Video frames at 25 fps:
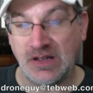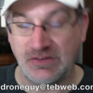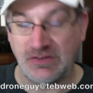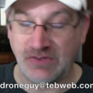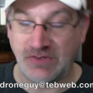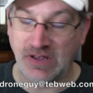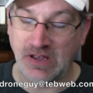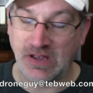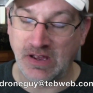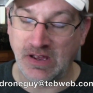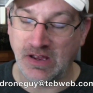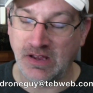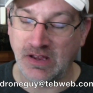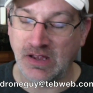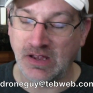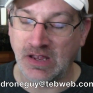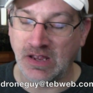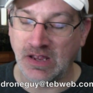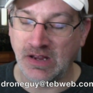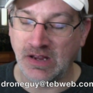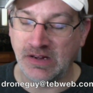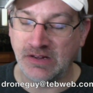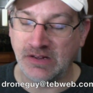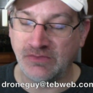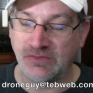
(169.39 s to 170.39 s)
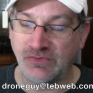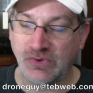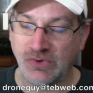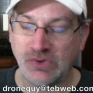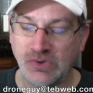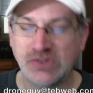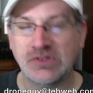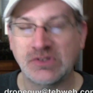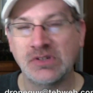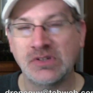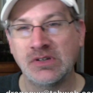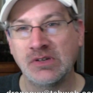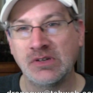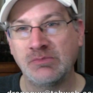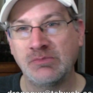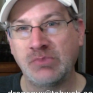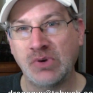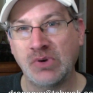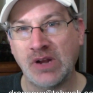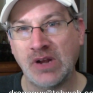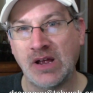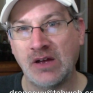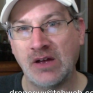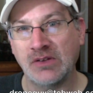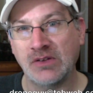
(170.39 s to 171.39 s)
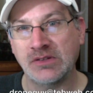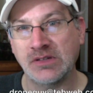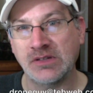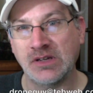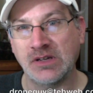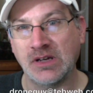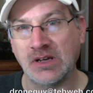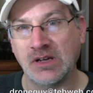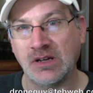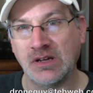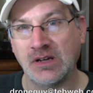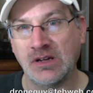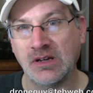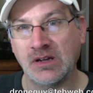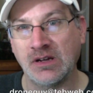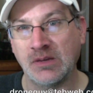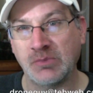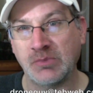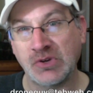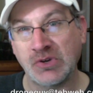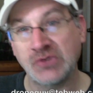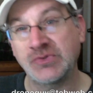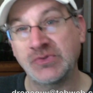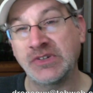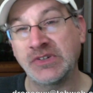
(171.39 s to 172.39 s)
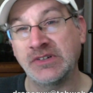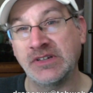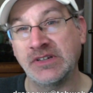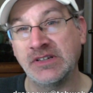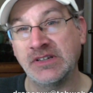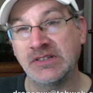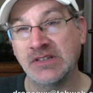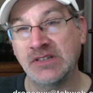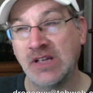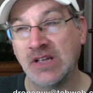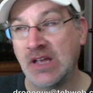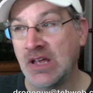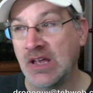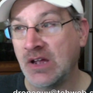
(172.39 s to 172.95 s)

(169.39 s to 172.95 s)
FAA and it first put out uh, a press release